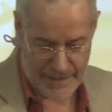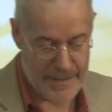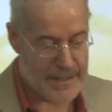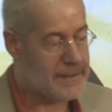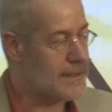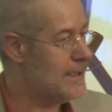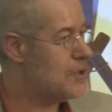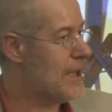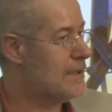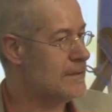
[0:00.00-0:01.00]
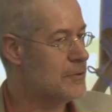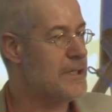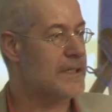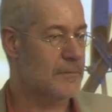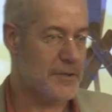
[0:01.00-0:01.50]
insulting each other on
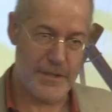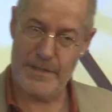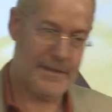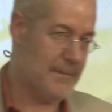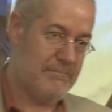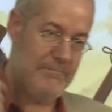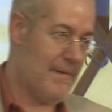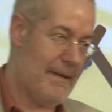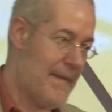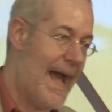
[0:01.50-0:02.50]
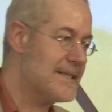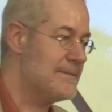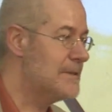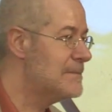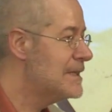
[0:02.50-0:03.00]
Twitter, which is the
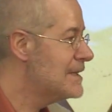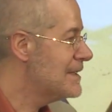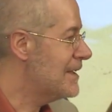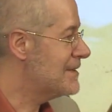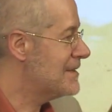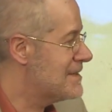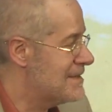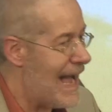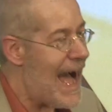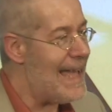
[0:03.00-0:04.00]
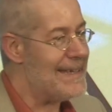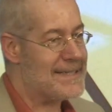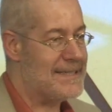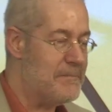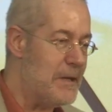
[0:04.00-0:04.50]
maximum, you know, that's the
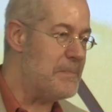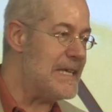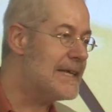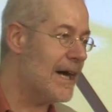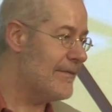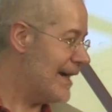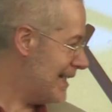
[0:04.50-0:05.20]
highest, the peak of